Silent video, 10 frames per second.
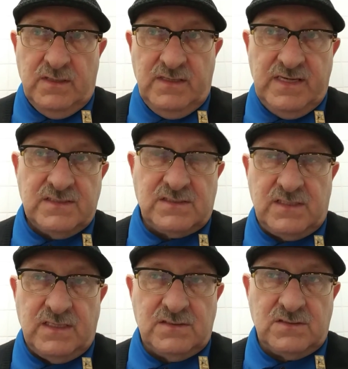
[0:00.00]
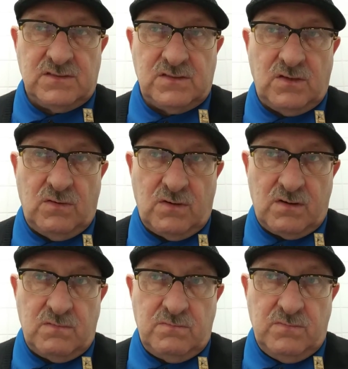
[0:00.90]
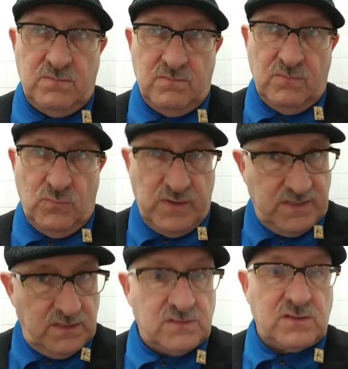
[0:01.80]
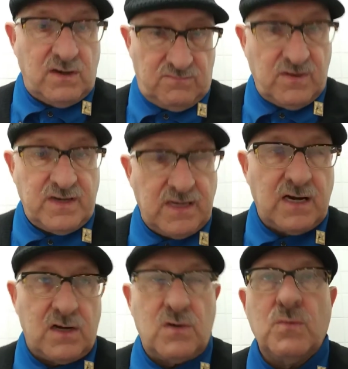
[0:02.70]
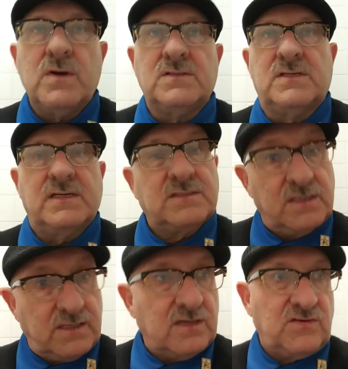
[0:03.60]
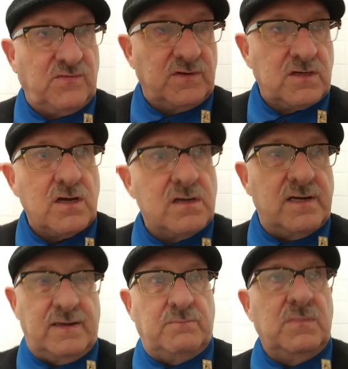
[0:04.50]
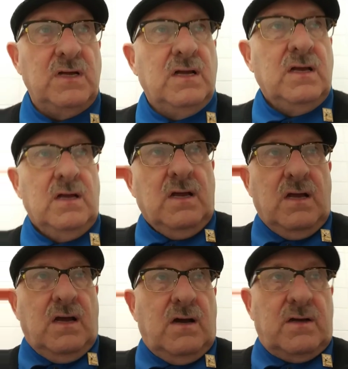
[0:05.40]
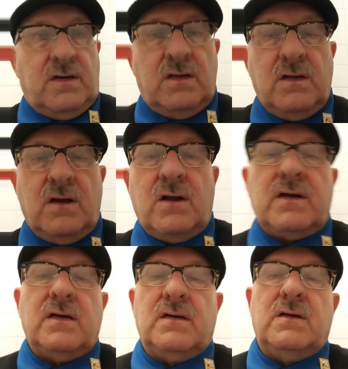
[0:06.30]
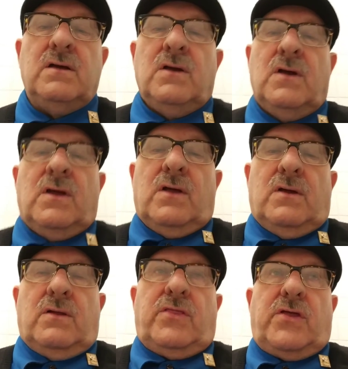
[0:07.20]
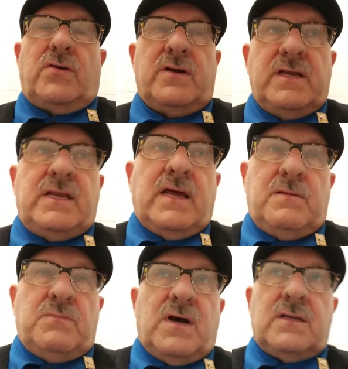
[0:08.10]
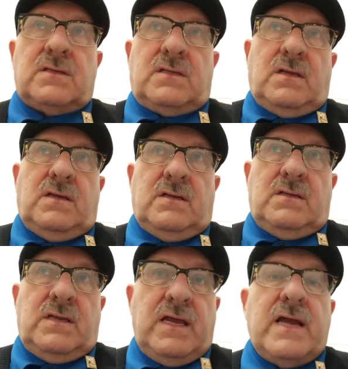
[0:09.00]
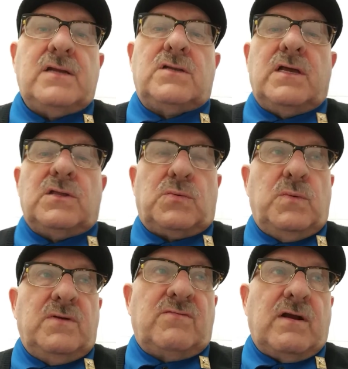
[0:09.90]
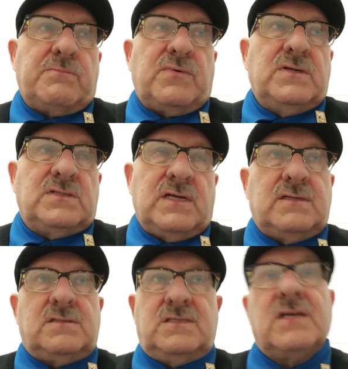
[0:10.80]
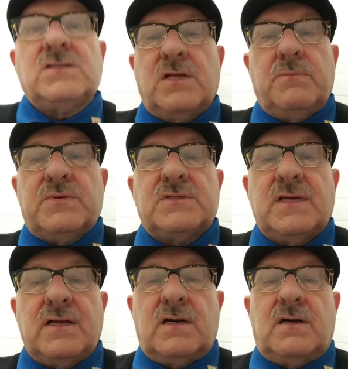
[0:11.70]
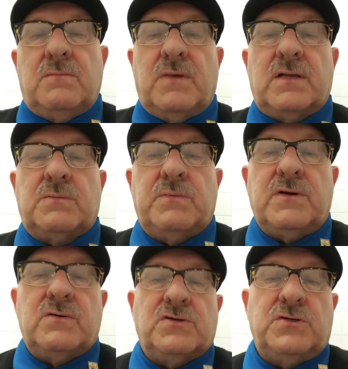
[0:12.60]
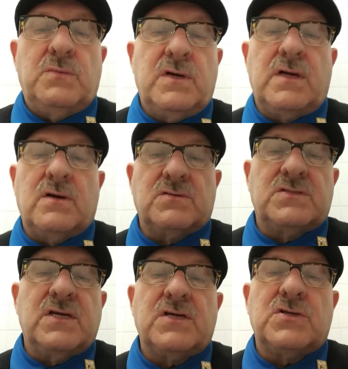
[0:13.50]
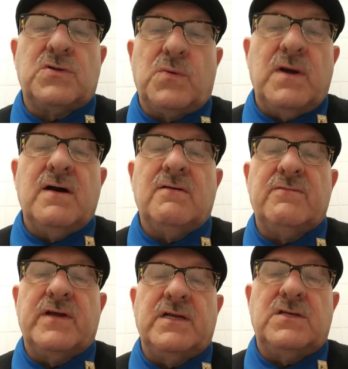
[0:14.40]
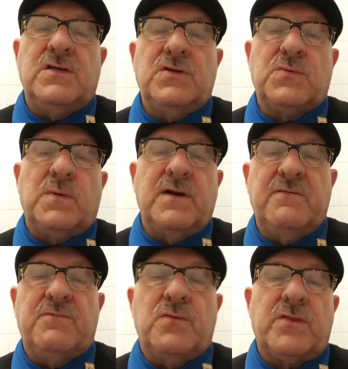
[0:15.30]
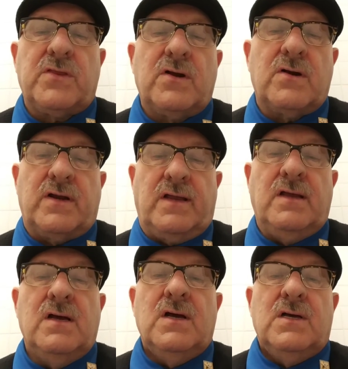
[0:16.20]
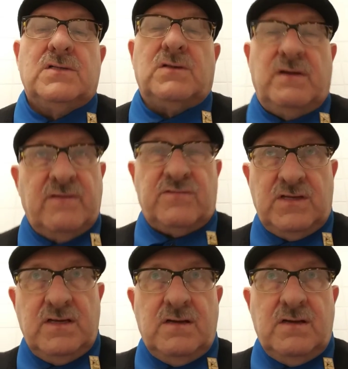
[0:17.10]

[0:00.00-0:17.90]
distance, or when do you start running out of the woods, as it does for time. On a 30-day month, the 18th would represent 60% of the month, because you would go 6, 12, 18, 24, 30. So after